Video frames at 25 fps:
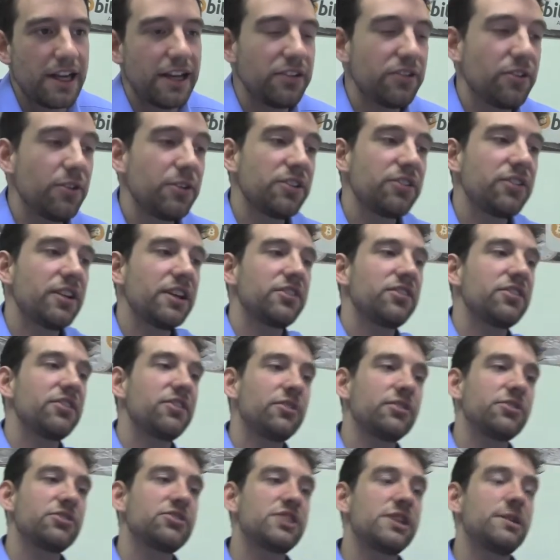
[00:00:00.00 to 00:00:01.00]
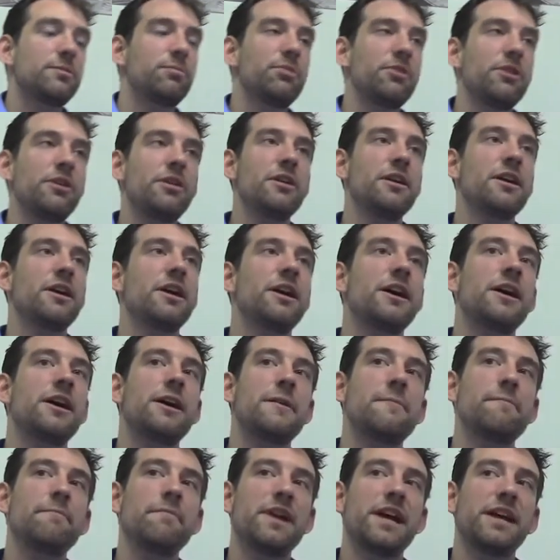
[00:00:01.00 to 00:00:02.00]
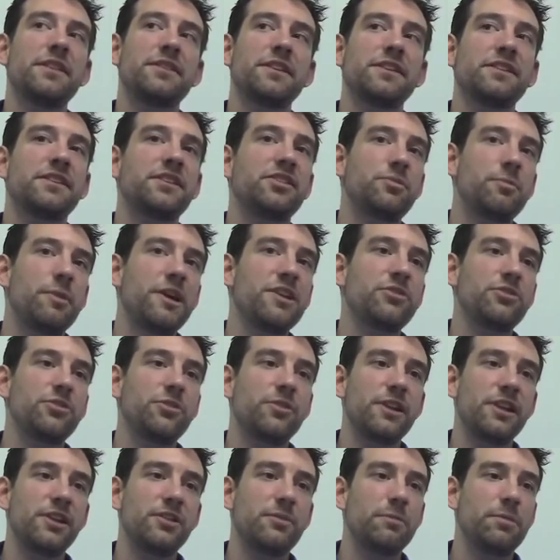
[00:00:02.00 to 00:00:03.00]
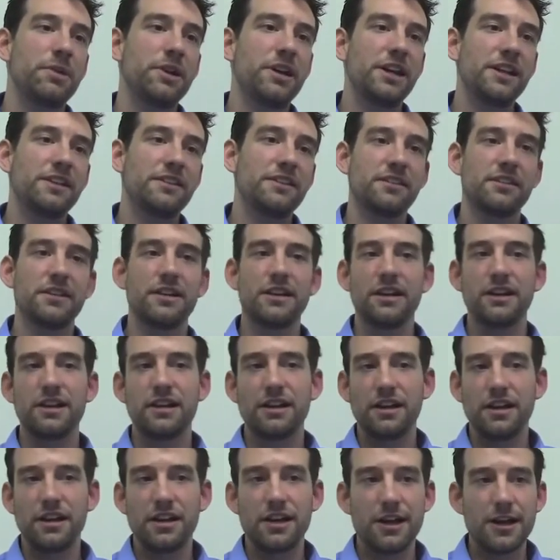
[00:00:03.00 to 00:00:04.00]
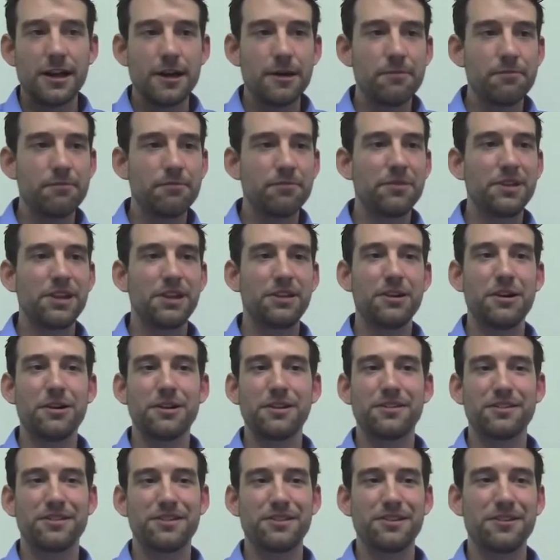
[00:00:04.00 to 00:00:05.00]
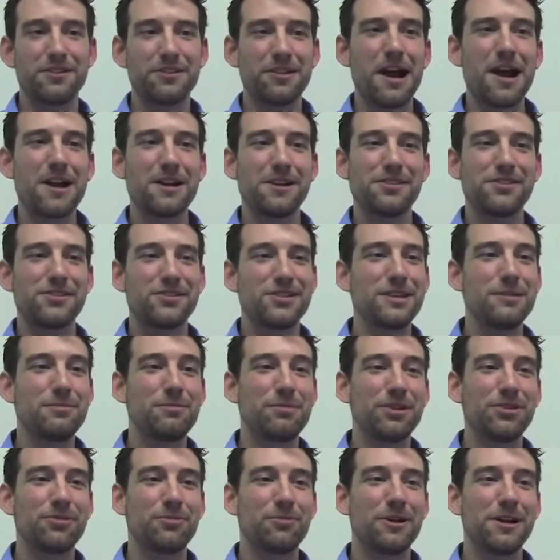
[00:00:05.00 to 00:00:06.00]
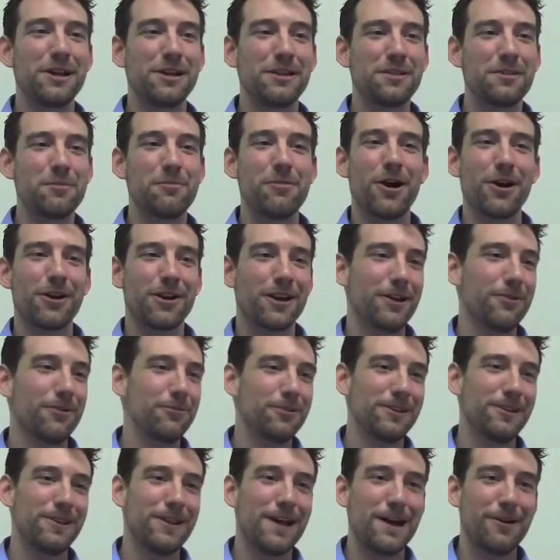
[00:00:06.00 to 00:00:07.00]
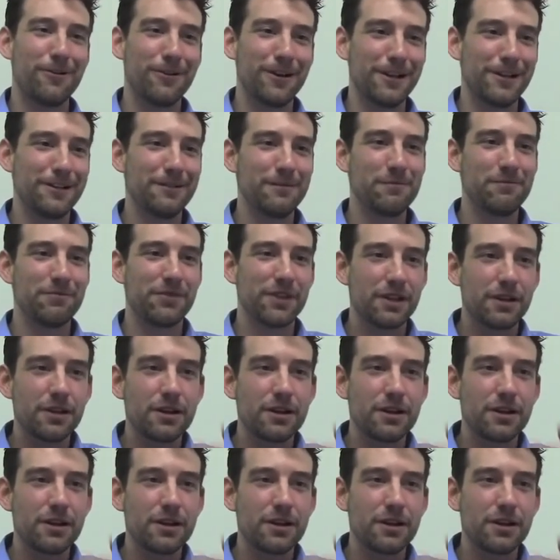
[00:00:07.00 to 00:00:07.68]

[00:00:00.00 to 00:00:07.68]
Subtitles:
Yeah, so it's still cheaper at the dispensaries, but it's still not as cheap as what the market would allow it.